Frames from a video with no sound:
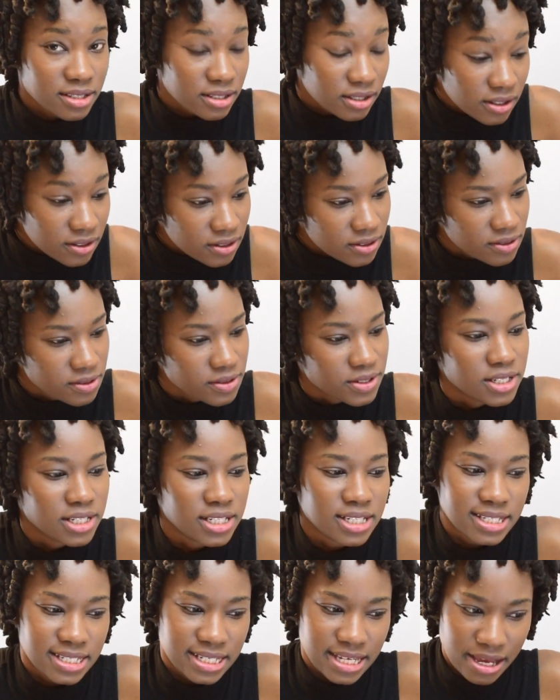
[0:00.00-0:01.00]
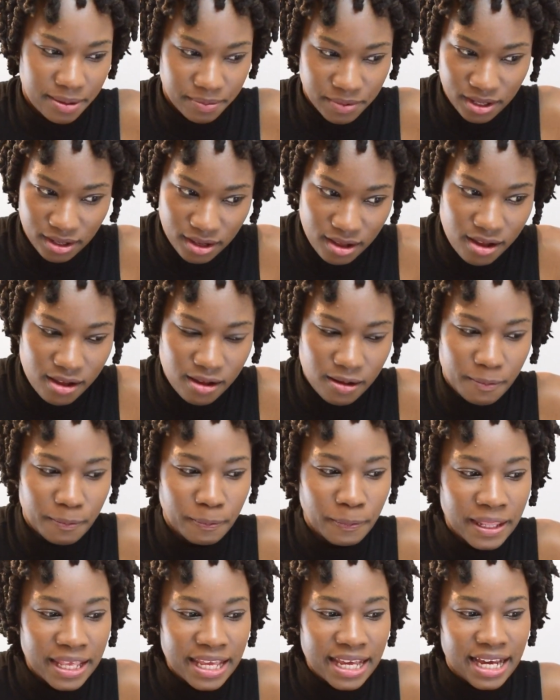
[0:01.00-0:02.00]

to go, such as Gab.com,